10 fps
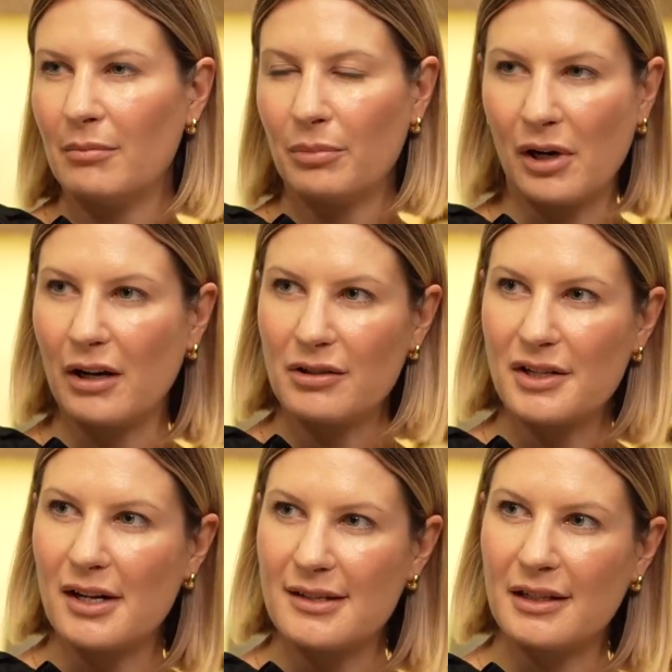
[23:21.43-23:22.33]

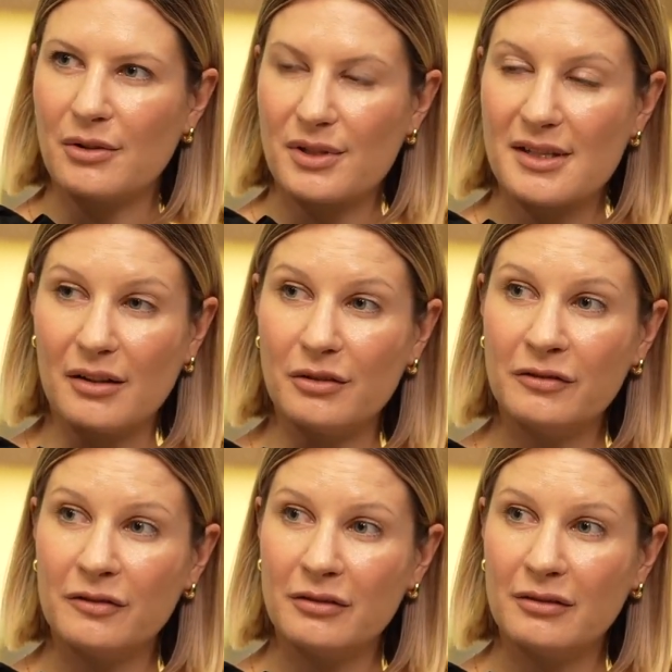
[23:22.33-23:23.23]
prioritizing
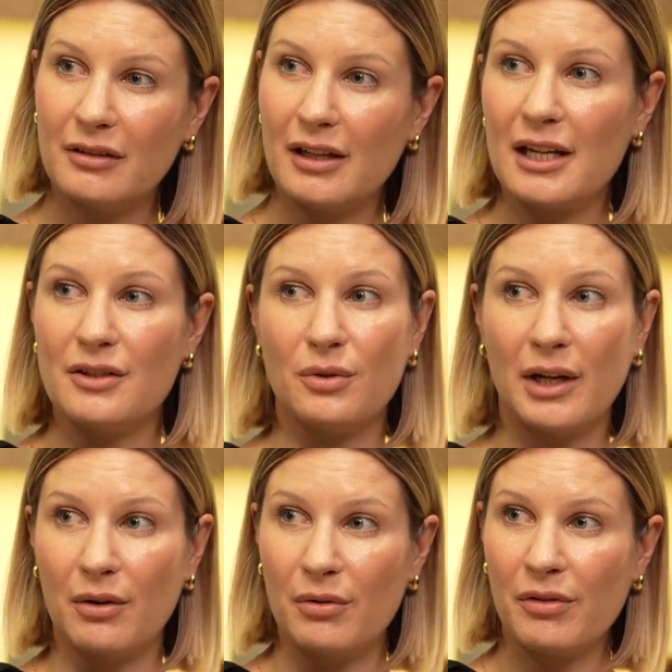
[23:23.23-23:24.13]
yourself and your
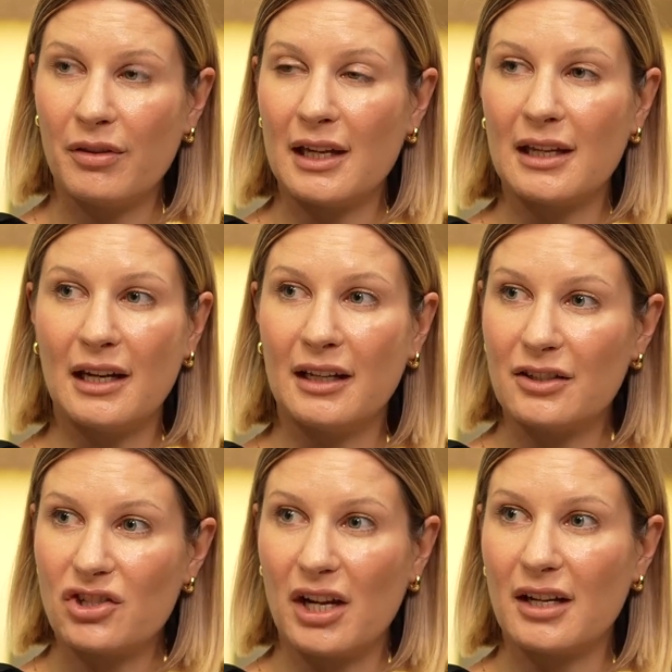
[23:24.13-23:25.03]
health and getting it
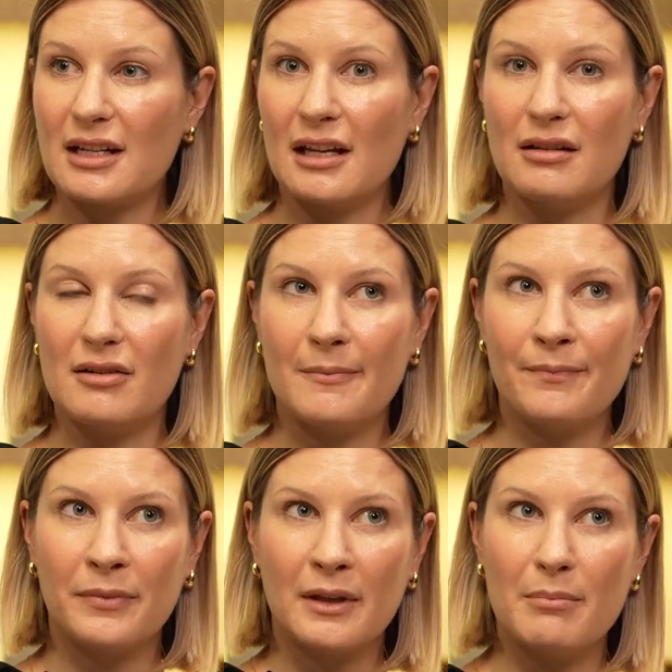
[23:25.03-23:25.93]
checked and
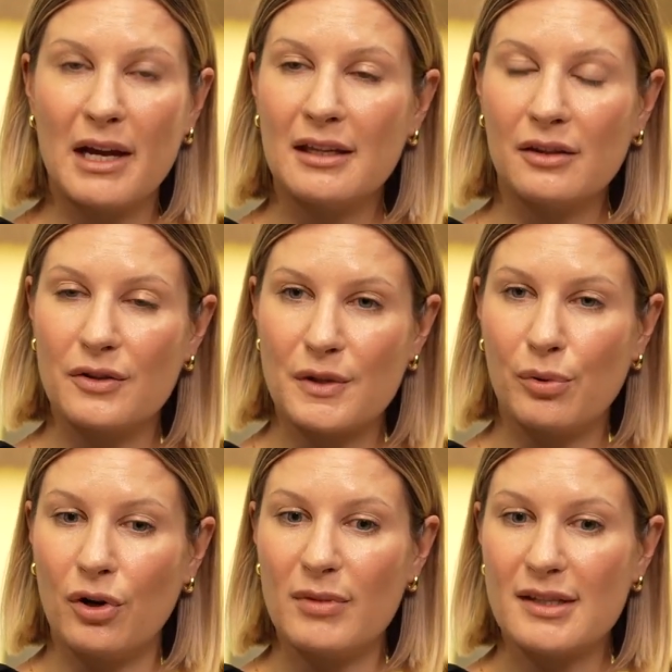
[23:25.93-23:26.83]
making those
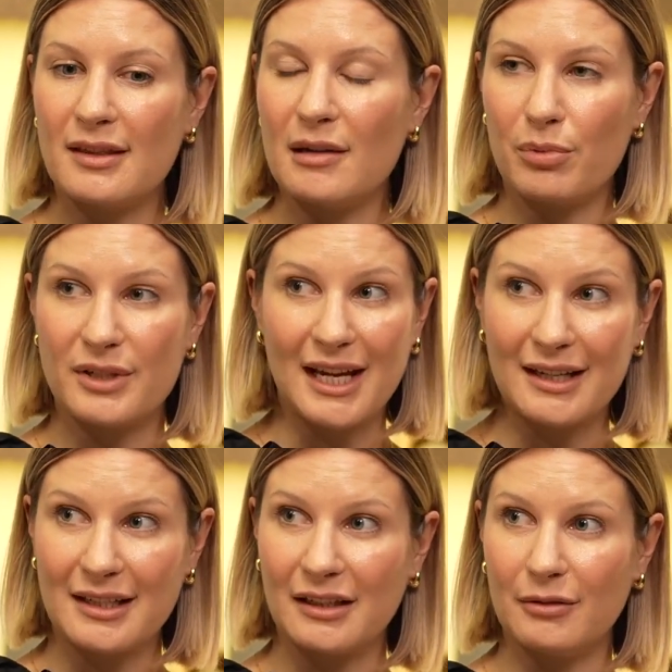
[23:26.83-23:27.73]
appointments and then
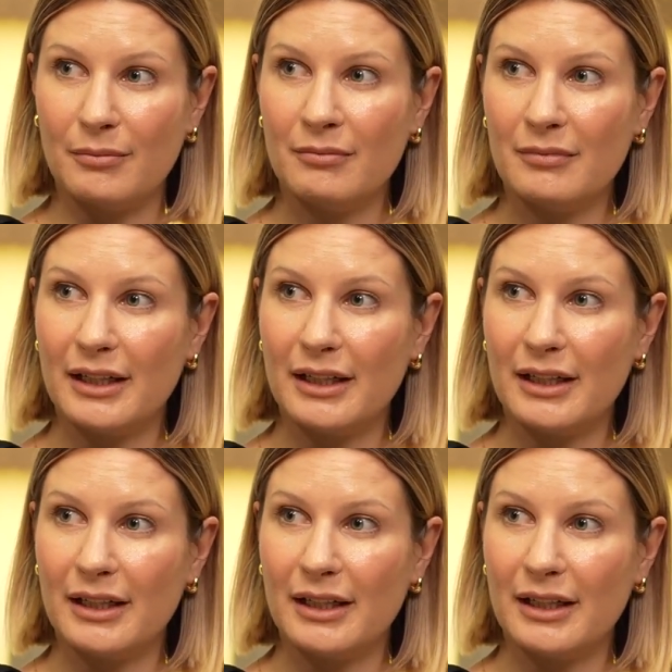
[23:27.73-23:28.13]
protecting them.